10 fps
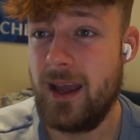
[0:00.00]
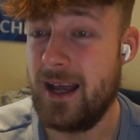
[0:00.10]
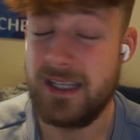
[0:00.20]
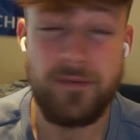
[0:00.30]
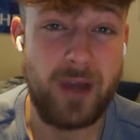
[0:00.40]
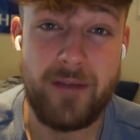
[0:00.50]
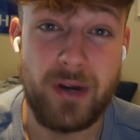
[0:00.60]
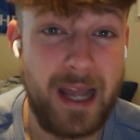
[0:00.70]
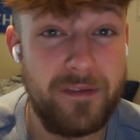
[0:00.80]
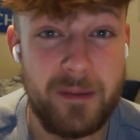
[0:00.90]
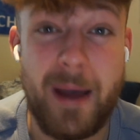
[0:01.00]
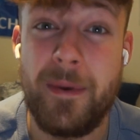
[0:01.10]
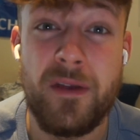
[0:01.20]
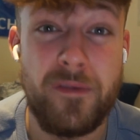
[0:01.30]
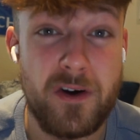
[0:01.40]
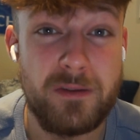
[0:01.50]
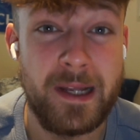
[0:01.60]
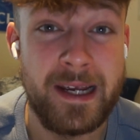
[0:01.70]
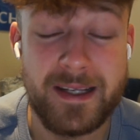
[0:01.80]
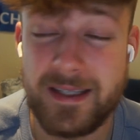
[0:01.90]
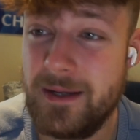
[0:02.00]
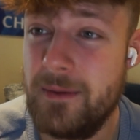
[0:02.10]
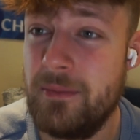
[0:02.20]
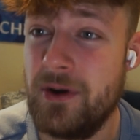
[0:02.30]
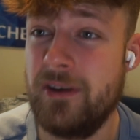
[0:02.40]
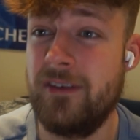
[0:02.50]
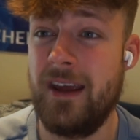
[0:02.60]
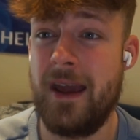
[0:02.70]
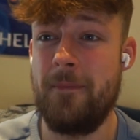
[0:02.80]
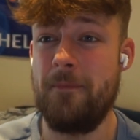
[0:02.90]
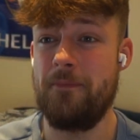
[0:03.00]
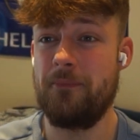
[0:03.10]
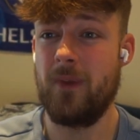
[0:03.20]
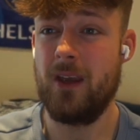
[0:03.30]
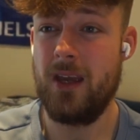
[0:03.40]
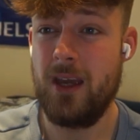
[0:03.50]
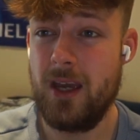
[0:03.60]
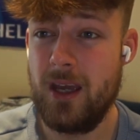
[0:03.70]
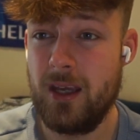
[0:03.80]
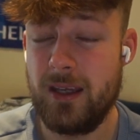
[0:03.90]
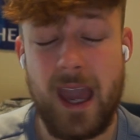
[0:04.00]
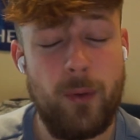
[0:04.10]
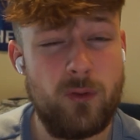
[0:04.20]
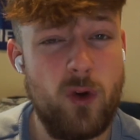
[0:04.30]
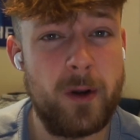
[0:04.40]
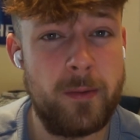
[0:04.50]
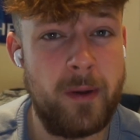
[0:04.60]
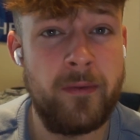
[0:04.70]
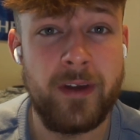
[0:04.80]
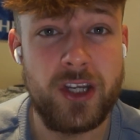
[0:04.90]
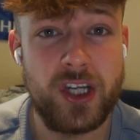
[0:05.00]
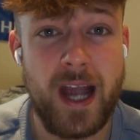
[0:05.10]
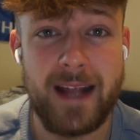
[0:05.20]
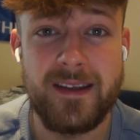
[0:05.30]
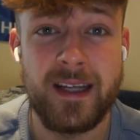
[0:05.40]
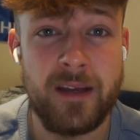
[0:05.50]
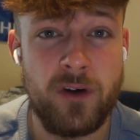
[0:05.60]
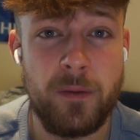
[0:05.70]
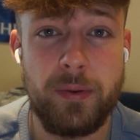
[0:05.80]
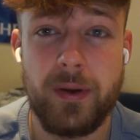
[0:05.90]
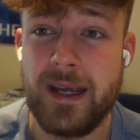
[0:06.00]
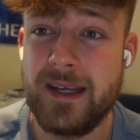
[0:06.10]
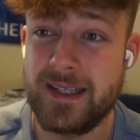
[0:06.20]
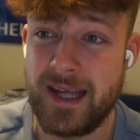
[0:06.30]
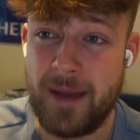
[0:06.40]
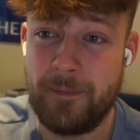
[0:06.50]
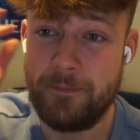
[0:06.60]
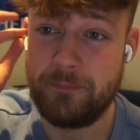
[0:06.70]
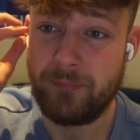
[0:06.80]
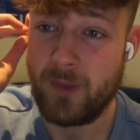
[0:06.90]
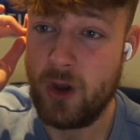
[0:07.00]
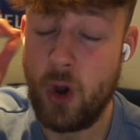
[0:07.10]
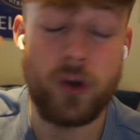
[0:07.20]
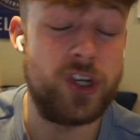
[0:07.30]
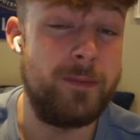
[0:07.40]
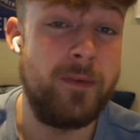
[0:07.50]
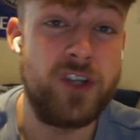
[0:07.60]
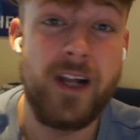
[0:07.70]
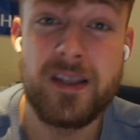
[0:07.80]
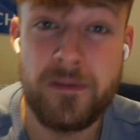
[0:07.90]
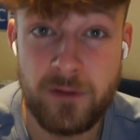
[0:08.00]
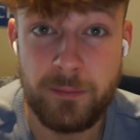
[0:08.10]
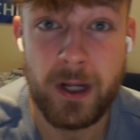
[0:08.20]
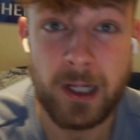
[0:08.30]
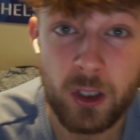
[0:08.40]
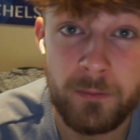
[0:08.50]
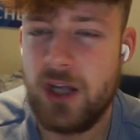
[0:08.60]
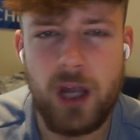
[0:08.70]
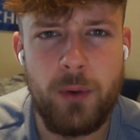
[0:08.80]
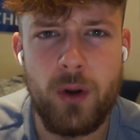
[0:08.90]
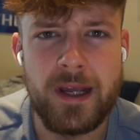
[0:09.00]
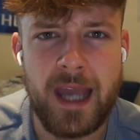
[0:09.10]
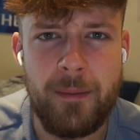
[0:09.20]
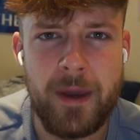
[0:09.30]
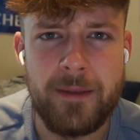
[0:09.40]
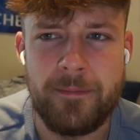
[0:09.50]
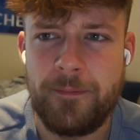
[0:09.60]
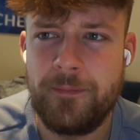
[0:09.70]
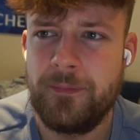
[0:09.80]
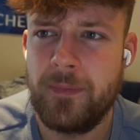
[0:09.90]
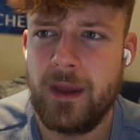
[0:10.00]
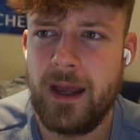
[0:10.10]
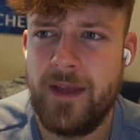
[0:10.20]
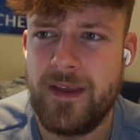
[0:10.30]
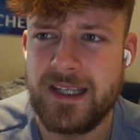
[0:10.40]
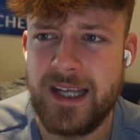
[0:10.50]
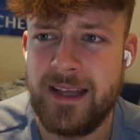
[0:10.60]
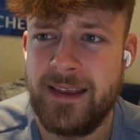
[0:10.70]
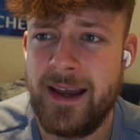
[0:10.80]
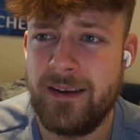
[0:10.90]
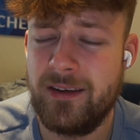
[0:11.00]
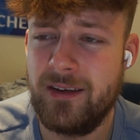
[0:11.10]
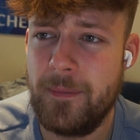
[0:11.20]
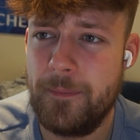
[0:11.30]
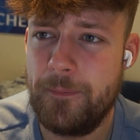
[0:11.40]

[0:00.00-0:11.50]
as if we ever left the map in the first place. But yeah, when Roman Abramovich had to give up his ownership of Chelsea Football Club, Todd Boehly came in and they said that